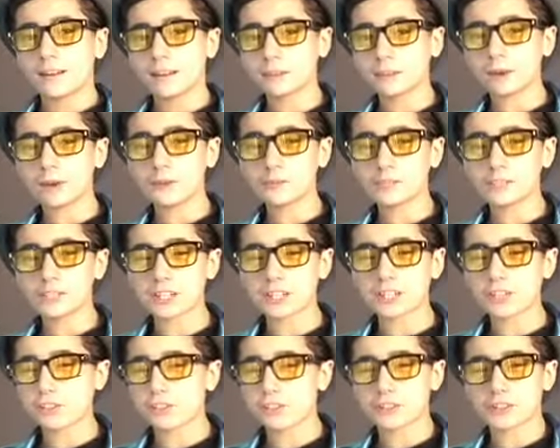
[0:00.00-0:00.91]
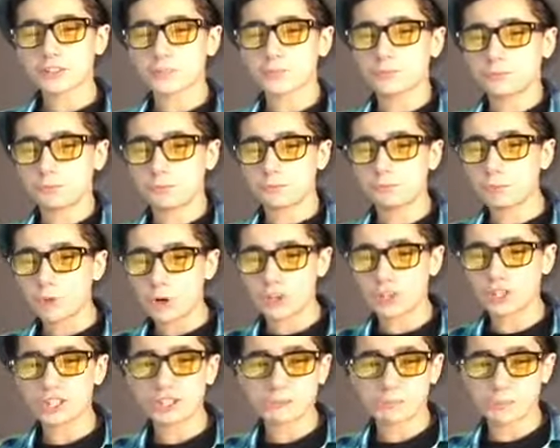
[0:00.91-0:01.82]
And all of a sudden it just comes
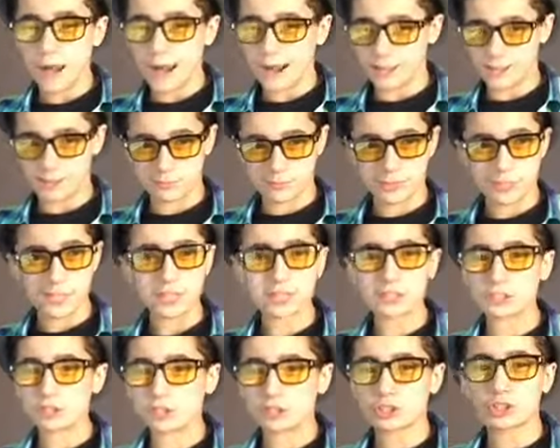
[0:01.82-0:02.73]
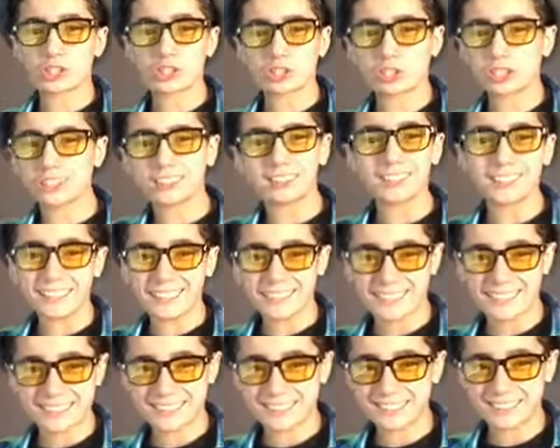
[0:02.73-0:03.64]
rushing back to me. It just
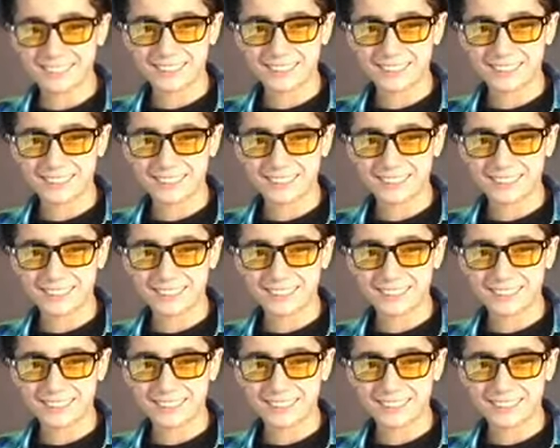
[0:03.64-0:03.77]
clicks.